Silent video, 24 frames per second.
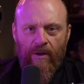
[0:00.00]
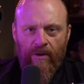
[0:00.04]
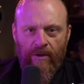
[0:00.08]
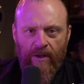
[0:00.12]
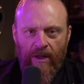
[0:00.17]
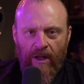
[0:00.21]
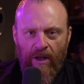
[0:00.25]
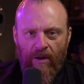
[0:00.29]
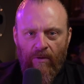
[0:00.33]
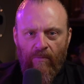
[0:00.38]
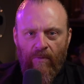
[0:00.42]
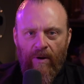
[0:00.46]

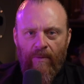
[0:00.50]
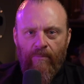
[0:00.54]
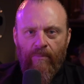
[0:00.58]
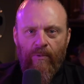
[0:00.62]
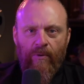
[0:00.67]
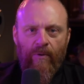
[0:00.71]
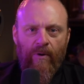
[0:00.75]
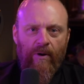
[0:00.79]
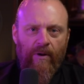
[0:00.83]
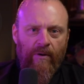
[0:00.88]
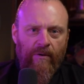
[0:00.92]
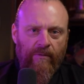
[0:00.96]
Yellow
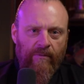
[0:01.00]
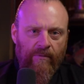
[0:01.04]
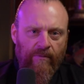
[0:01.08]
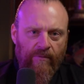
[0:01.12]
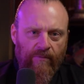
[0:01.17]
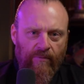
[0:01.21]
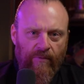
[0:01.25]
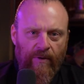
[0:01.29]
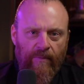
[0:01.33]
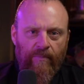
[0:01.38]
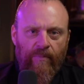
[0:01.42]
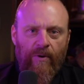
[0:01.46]
Emperor,
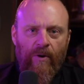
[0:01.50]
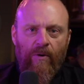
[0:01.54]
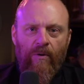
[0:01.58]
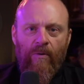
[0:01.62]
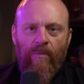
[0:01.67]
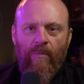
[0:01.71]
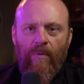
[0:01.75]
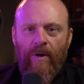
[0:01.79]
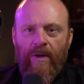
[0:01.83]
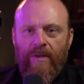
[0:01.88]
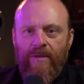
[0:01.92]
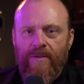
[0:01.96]
Three Pure
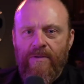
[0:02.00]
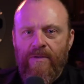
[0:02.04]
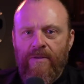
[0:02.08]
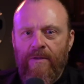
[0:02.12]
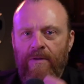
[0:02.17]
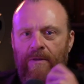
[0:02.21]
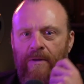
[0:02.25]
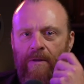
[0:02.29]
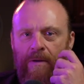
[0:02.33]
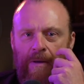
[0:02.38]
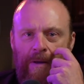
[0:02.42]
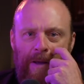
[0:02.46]
Ones
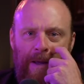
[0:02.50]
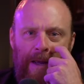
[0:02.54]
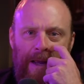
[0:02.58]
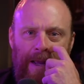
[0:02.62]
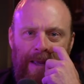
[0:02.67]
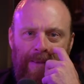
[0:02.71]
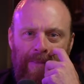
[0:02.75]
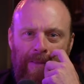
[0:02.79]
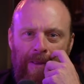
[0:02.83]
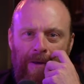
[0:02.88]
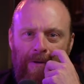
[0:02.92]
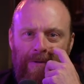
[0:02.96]

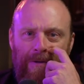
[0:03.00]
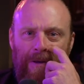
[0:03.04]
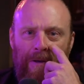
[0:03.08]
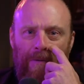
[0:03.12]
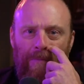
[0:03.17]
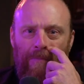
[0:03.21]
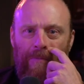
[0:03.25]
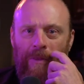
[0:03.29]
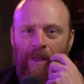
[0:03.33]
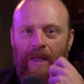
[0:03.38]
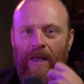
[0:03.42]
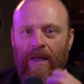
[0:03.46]
and the
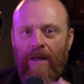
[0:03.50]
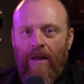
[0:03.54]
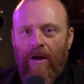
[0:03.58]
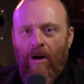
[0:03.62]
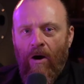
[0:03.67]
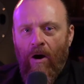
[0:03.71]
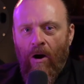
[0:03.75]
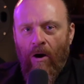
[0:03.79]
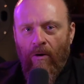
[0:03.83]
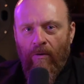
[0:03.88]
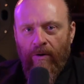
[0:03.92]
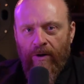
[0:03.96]
the
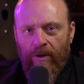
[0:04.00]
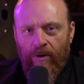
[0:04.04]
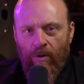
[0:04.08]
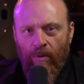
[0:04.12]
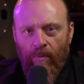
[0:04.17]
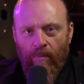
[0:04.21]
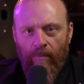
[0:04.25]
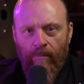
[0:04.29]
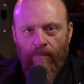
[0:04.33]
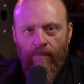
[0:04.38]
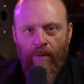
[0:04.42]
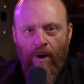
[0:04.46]

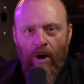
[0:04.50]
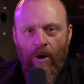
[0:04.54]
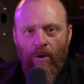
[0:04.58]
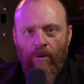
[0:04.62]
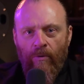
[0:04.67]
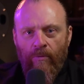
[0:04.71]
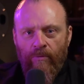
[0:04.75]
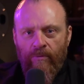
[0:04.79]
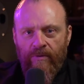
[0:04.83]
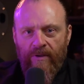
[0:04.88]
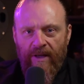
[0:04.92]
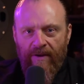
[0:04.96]
oracle
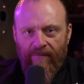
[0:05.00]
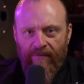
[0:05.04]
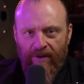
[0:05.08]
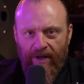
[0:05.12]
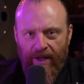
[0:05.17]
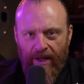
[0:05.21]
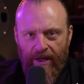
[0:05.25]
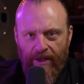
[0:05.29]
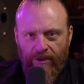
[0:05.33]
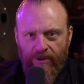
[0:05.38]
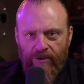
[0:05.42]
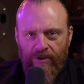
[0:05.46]
bone
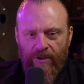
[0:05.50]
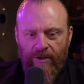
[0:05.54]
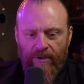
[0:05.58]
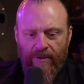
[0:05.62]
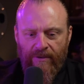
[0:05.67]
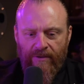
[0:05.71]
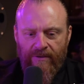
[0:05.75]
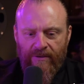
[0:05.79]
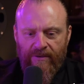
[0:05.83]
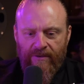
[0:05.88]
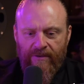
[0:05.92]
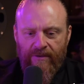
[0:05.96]

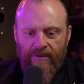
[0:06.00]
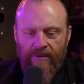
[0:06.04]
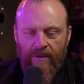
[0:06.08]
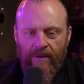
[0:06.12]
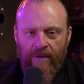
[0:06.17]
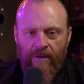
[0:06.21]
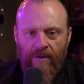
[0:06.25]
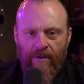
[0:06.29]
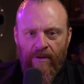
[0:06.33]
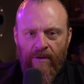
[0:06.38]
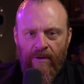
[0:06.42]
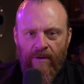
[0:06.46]
divinations
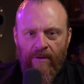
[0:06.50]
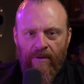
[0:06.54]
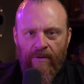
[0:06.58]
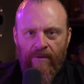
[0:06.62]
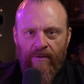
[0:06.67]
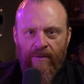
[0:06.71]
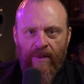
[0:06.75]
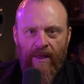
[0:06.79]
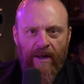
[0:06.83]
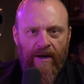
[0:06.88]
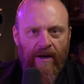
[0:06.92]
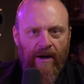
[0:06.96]

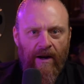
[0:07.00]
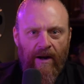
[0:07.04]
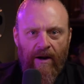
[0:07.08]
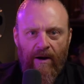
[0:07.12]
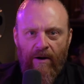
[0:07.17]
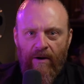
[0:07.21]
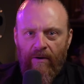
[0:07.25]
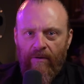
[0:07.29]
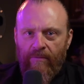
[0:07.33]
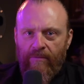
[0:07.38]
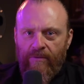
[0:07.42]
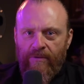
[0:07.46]
that
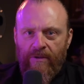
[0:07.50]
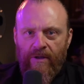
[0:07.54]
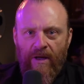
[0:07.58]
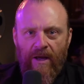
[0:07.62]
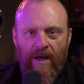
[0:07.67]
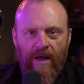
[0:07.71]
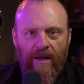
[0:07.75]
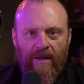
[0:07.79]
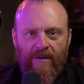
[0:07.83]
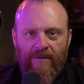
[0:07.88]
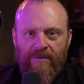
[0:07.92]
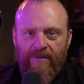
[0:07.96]
are
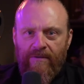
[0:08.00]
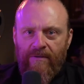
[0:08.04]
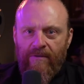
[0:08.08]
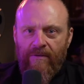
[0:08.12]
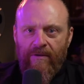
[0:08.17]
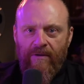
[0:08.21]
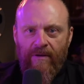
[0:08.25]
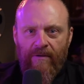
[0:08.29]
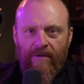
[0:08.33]
just